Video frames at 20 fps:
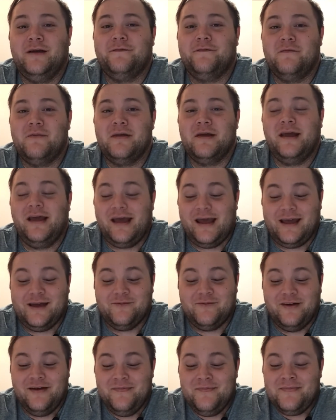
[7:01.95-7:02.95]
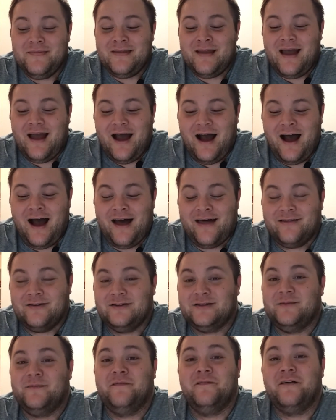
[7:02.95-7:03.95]
it from the game.
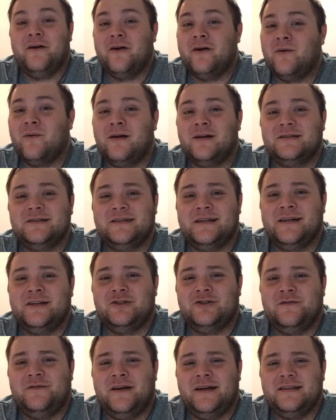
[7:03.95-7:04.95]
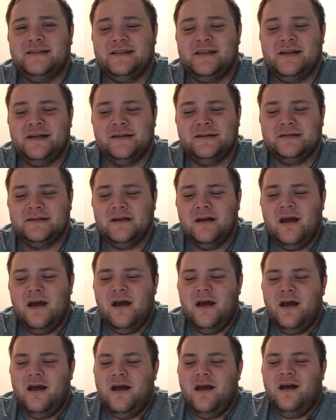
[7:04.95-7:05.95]
There's some very well staged fight scenes.
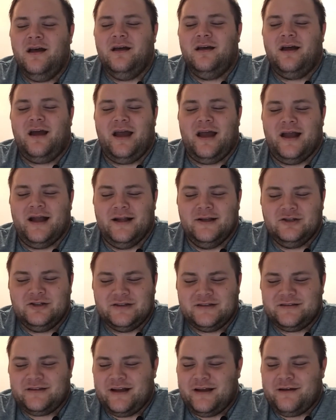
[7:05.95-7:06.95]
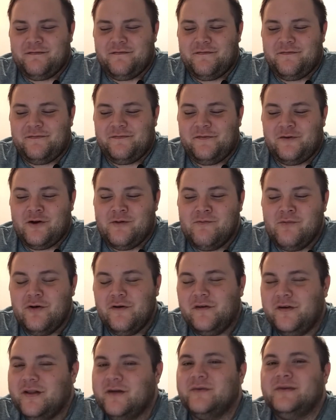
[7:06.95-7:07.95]
For a
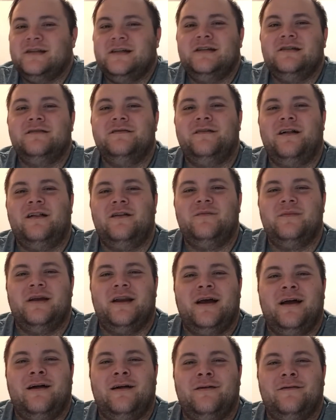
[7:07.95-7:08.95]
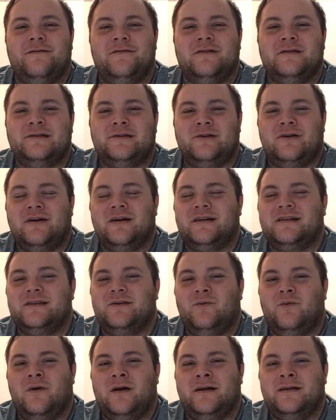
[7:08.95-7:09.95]
movie that was in development hell for as long as
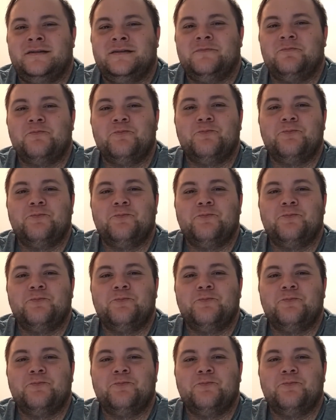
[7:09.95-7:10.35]
it was,